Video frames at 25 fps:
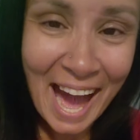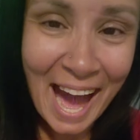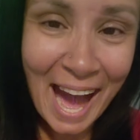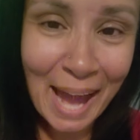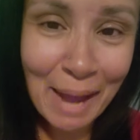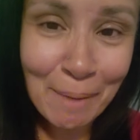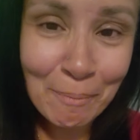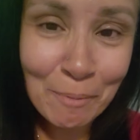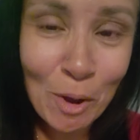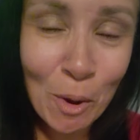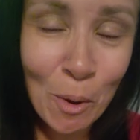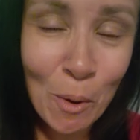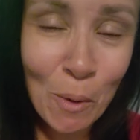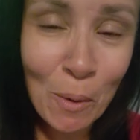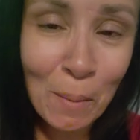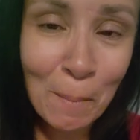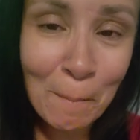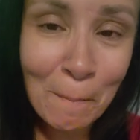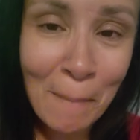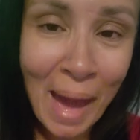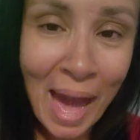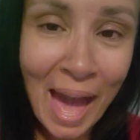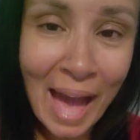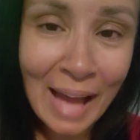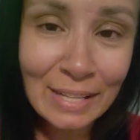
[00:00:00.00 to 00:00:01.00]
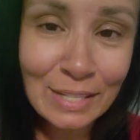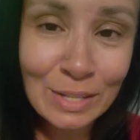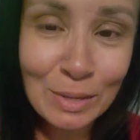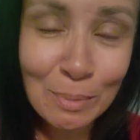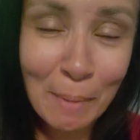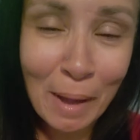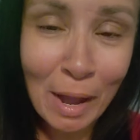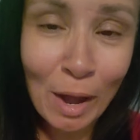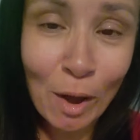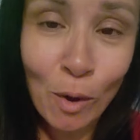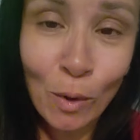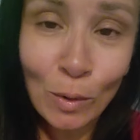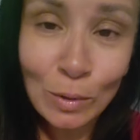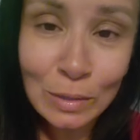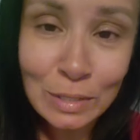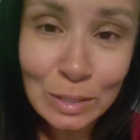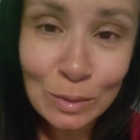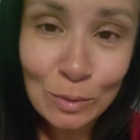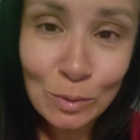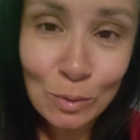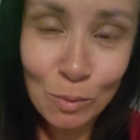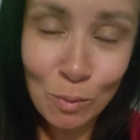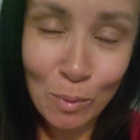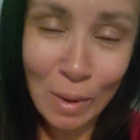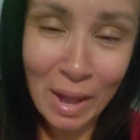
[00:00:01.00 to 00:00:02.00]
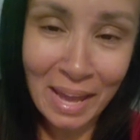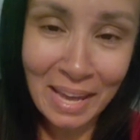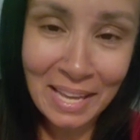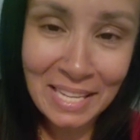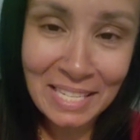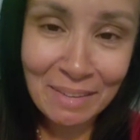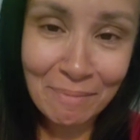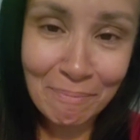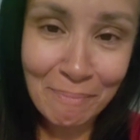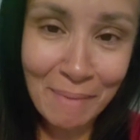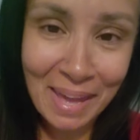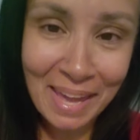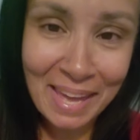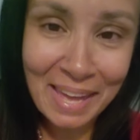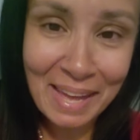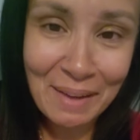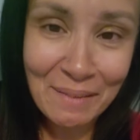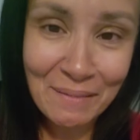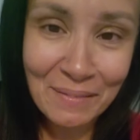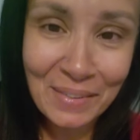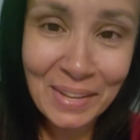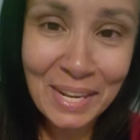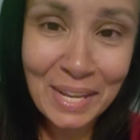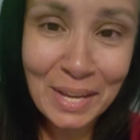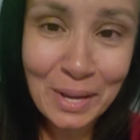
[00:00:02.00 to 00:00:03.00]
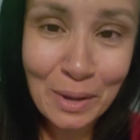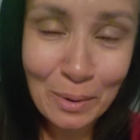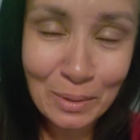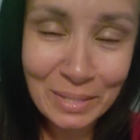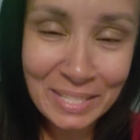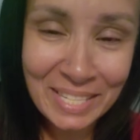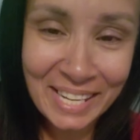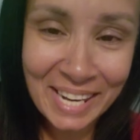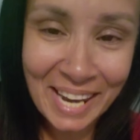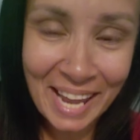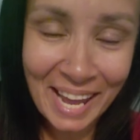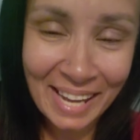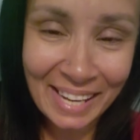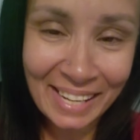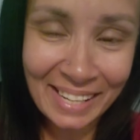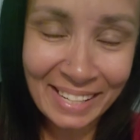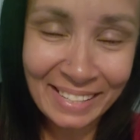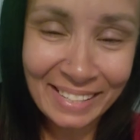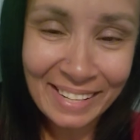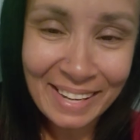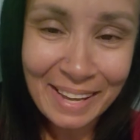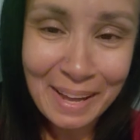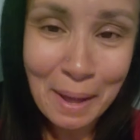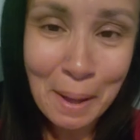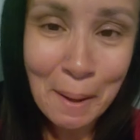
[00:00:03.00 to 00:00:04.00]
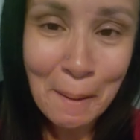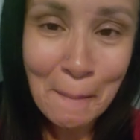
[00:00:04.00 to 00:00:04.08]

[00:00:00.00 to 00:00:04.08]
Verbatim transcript: I'm going back to my old school ways of making a video tonight.